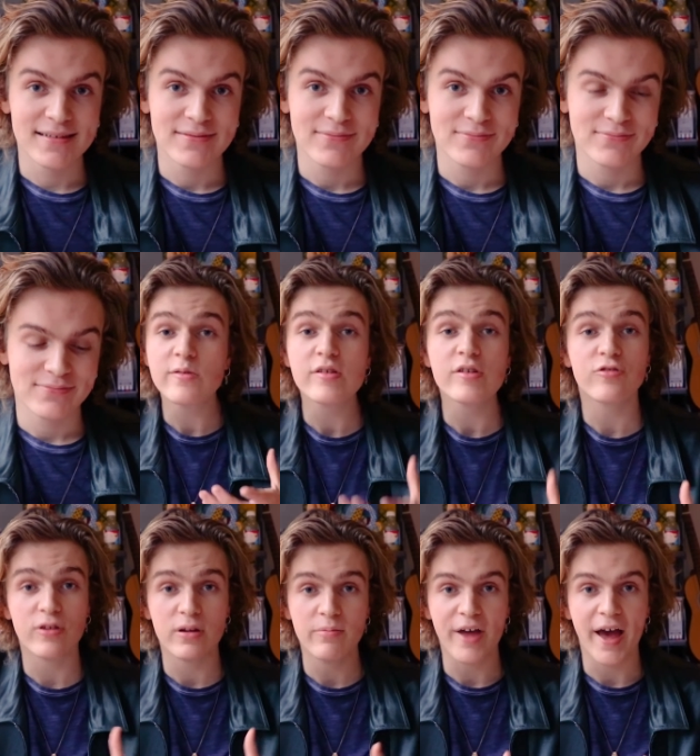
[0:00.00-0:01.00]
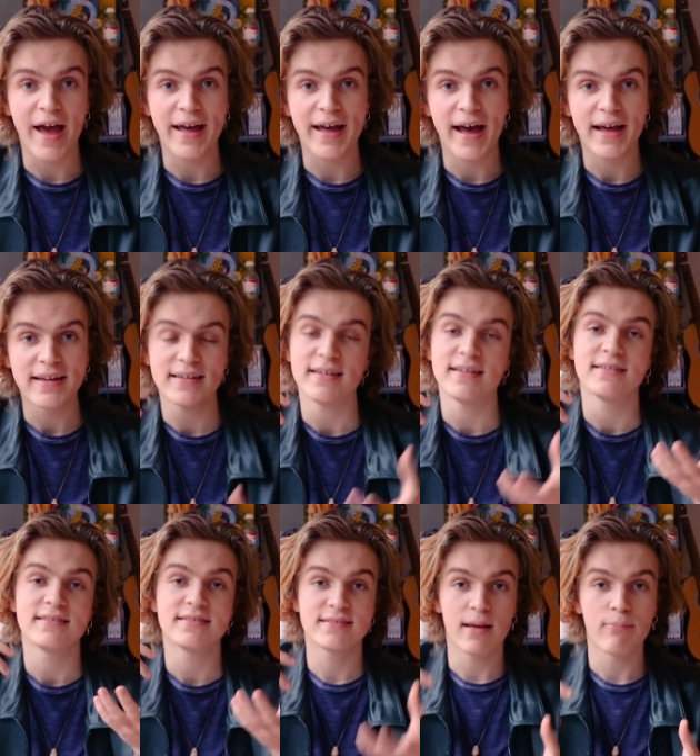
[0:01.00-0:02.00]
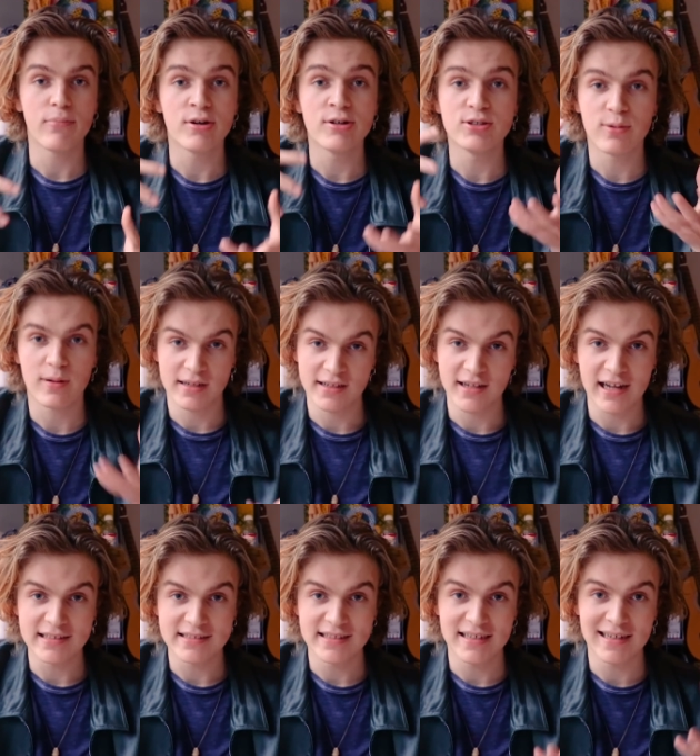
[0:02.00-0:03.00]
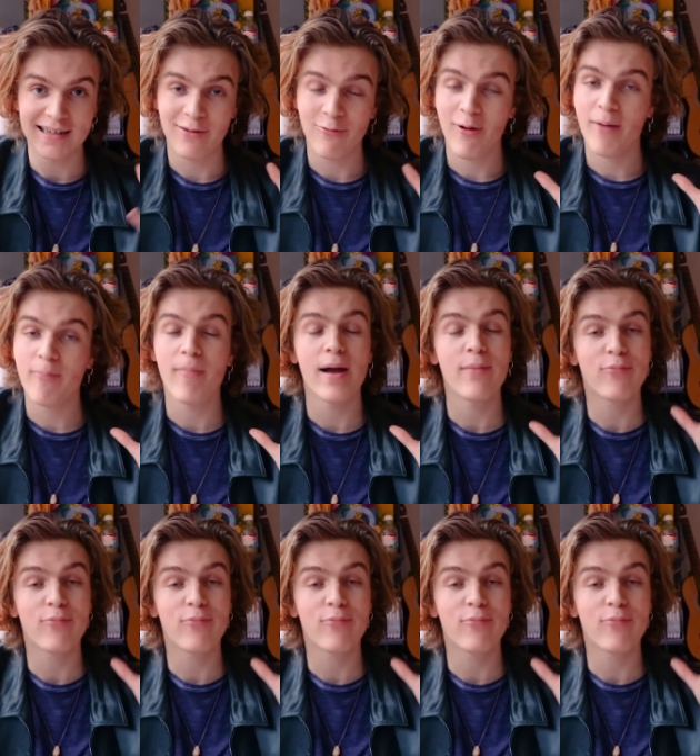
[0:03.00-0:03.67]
This was a dream that I had in December 2019 when my